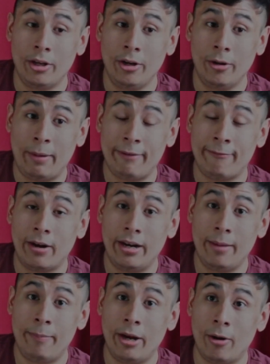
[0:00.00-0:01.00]
you know, by
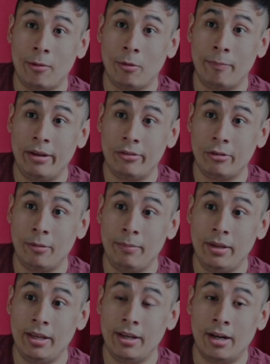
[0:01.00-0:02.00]
Friday, Perry will basically
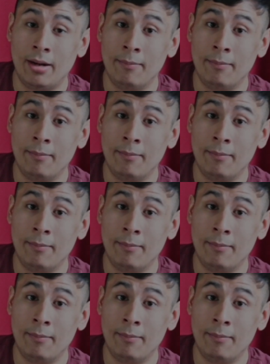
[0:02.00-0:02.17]
be